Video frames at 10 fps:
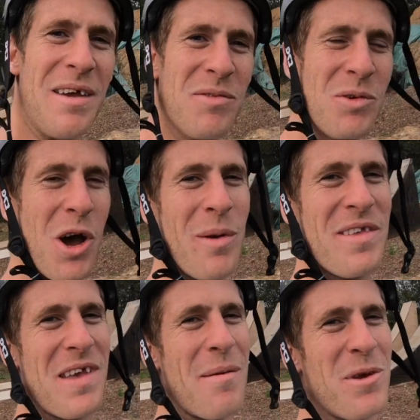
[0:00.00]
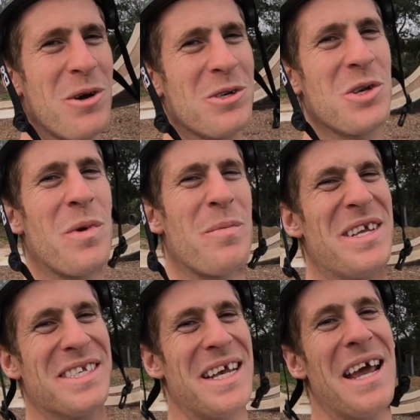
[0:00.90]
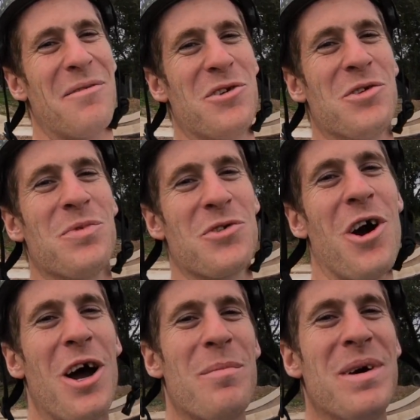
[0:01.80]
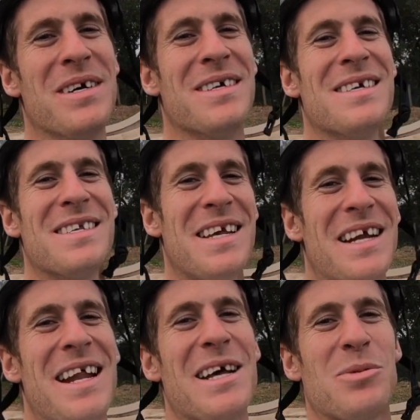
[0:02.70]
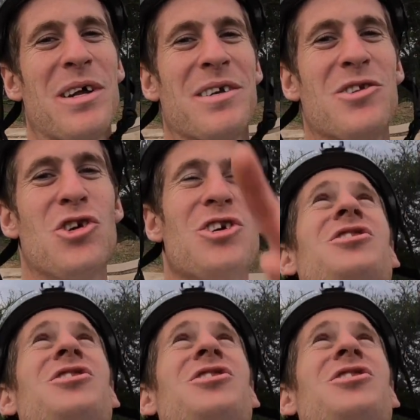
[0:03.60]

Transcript: Leave some comments, that'd be awesome. It'd be sick if you subscribe. See you in the next one. To